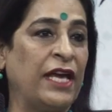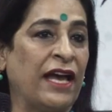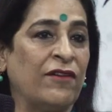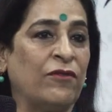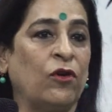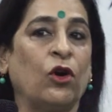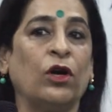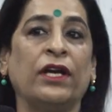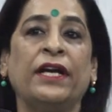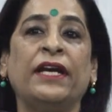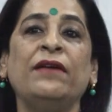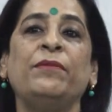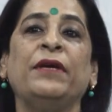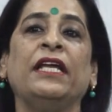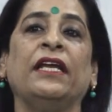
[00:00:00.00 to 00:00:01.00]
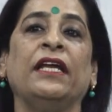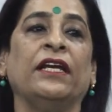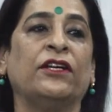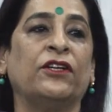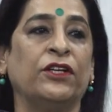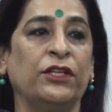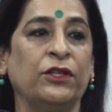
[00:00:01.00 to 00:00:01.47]
we have already
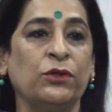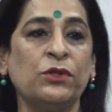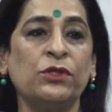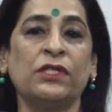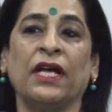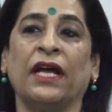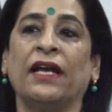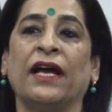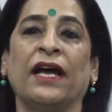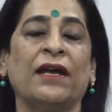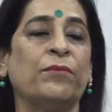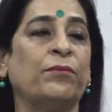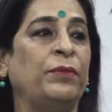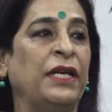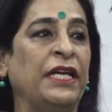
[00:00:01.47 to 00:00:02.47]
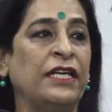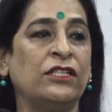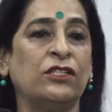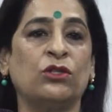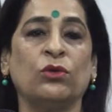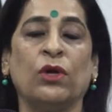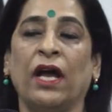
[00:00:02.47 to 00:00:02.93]
been introduced, and I am
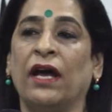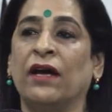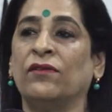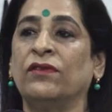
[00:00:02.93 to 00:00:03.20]
pleased to